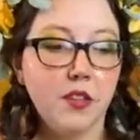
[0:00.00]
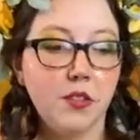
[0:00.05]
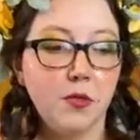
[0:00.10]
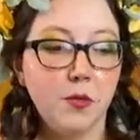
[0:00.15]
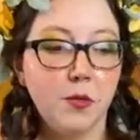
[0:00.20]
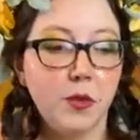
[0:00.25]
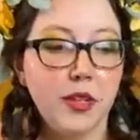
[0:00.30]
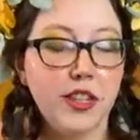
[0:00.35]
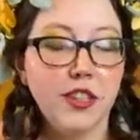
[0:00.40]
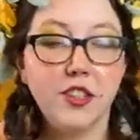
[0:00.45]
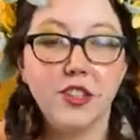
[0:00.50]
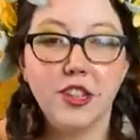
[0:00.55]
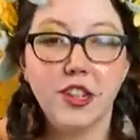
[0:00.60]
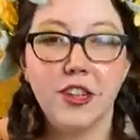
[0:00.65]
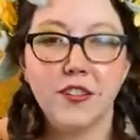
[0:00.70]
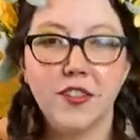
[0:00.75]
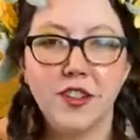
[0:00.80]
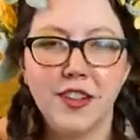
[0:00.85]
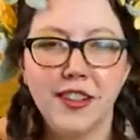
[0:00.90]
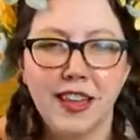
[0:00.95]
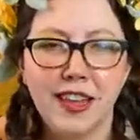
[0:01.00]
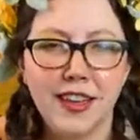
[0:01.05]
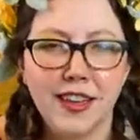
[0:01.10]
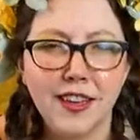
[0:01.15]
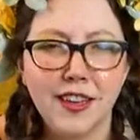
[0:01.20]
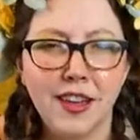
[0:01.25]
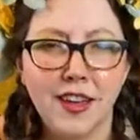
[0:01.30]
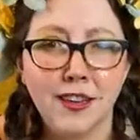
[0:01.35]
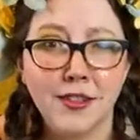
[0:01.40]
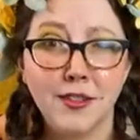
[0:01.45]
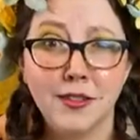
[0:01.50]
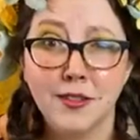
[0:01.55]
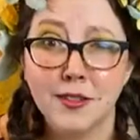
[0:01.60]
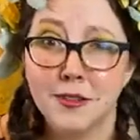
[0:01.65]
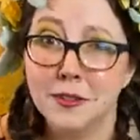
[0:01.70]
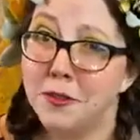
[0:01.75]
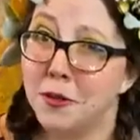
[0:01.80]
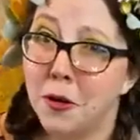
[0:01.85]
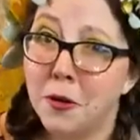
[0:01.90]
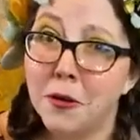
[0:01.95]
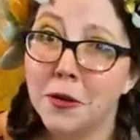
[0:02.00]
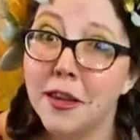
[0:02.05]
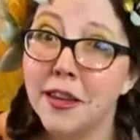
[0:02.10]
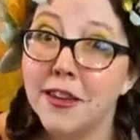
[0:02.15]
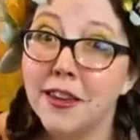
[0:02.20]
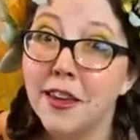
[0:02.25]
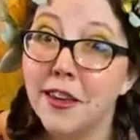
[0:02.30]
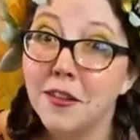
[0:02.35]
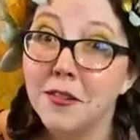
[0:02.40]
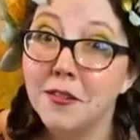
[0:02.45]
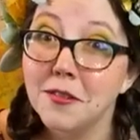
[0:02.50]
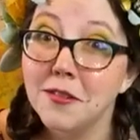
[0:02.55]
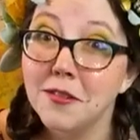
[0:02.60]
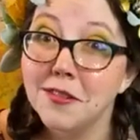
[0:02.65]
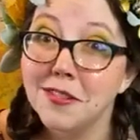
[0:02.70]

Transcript: Which, if you're like, a soda kiln?